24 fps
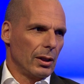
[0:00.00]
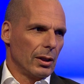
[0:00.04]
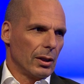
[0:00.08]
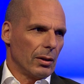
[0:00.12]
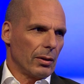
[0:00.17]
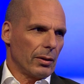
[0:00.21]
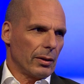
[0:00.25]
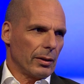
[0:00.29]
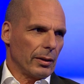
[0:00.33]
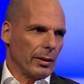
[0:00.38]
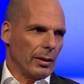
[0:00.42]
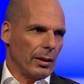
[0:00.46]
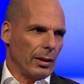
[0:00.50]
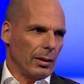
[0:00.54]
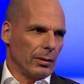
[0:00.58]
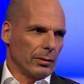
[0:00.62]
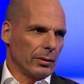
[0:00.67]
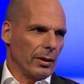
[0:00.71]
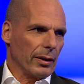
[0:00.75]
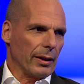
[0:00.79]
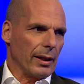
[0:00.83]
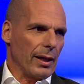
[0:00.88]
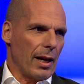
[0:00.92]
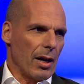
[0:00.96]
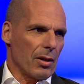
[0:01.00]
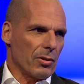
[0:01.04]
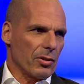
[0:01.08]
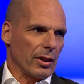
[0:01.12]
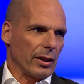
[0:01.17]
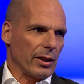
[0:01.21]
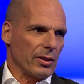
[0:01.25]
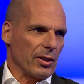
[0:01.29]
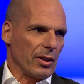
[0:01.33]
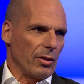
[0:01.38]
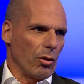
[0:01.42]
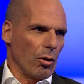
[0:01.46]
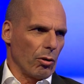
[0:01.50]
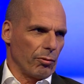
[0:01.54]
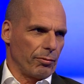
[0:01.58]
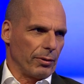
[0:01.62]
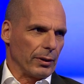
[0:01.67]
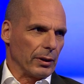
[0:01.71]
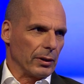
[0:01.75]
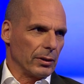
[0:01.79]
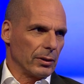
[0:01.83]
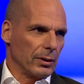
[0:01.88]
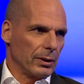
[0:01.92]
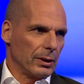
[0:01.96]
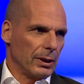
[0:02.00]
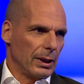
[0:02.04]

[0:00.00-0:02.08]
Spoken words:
on the grounds that he's an orphan.